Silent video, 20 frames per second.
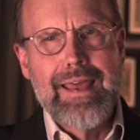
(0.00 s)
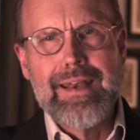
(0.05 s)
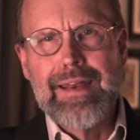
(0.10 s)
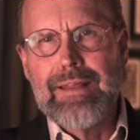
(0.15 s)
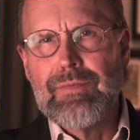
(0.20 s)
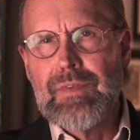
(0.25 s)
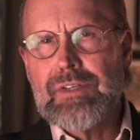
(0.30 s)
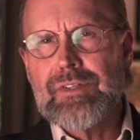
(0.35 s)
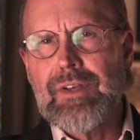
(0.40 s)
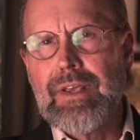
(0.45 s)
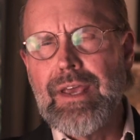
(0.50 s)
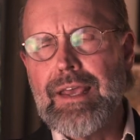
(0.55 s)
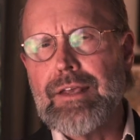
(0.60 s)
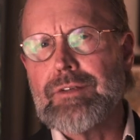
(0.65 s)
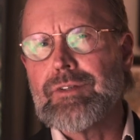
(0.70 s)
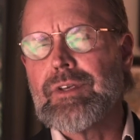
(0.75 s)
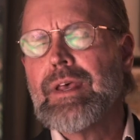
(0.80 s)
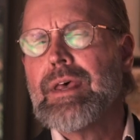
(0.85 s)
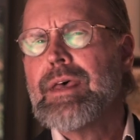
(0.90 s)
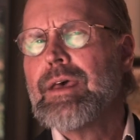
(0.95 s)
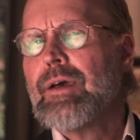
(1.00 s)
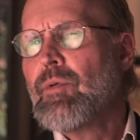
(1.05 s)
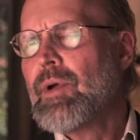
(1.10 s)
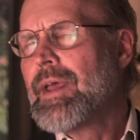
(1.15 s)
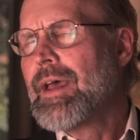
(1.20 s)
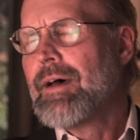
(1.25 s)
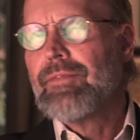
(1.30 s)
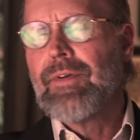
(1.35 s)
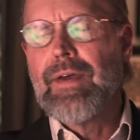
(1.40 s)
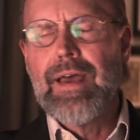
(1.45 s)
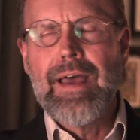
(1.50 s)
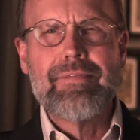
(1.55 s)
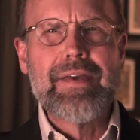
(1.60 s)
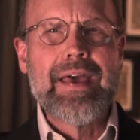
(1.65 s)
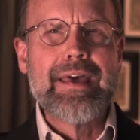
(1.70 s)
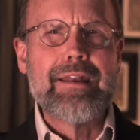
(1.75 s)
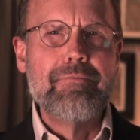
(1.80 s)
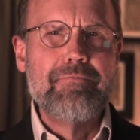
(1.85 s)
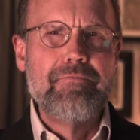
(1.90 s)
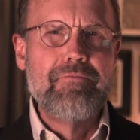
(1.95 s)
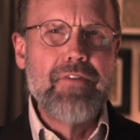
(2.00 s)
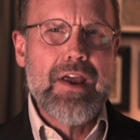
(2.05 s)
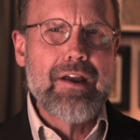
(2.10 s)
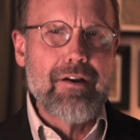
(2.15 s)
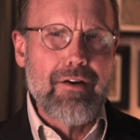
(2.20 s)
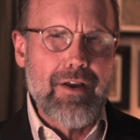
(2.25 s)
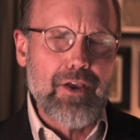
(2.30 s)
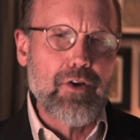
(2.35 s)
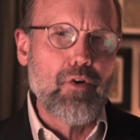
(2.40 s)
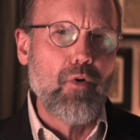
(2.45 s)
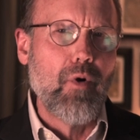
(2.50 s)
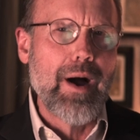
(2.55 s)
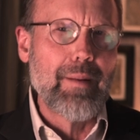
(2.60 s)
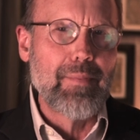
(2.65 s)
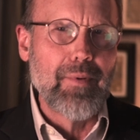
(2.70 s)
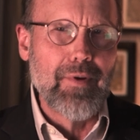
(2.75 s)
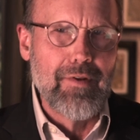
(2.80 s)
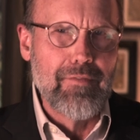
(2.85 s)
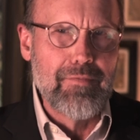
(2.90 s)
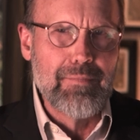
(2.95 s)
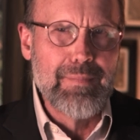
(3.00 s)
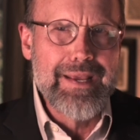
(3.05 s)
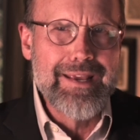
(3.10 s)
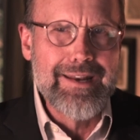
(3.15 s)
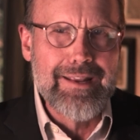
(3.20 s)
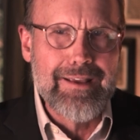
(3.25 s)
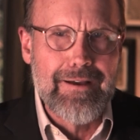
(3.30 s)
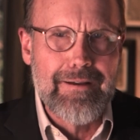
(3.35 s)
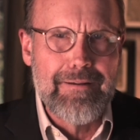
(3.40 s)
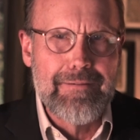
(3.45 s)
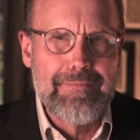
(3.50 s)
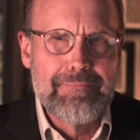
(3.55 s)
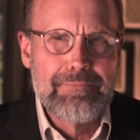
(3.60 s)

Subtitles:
And in this case, we have had a very cooperative media